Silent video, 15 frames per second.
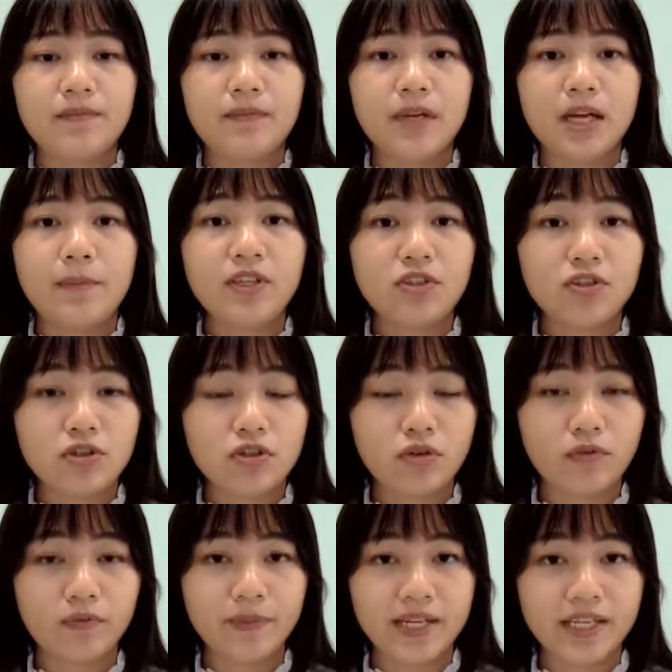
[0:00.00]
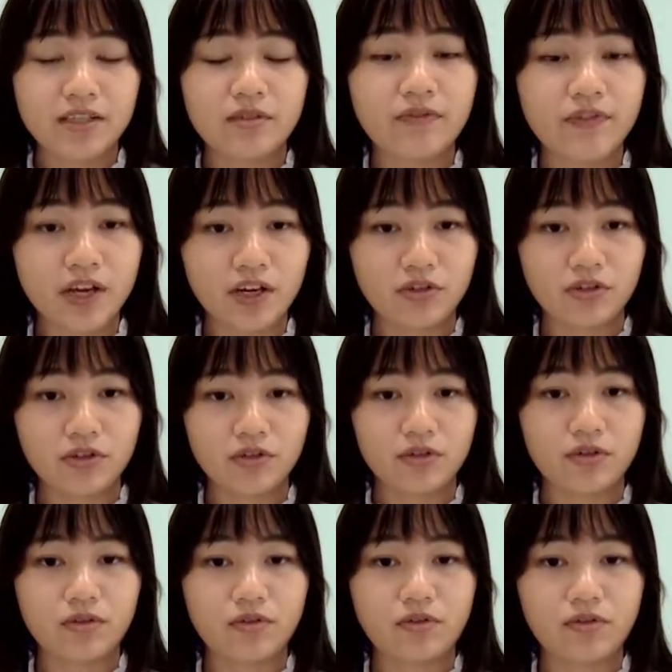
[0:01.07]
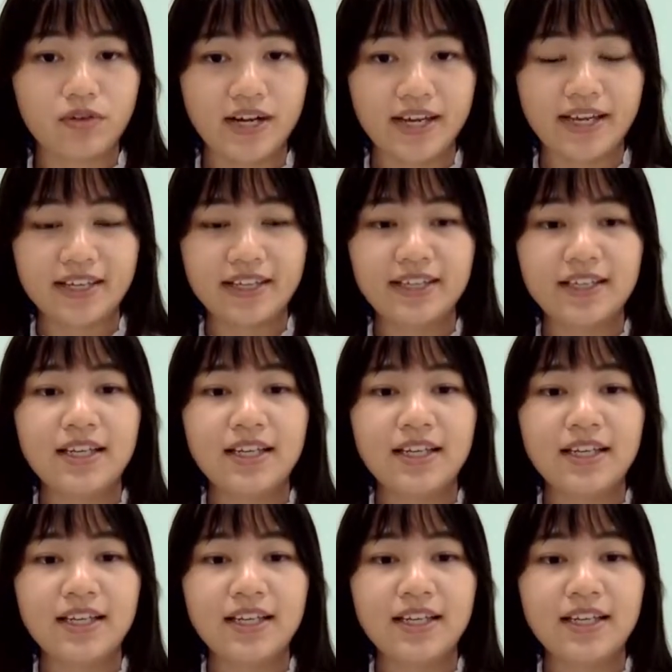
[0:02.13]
mixture of basis functions, right?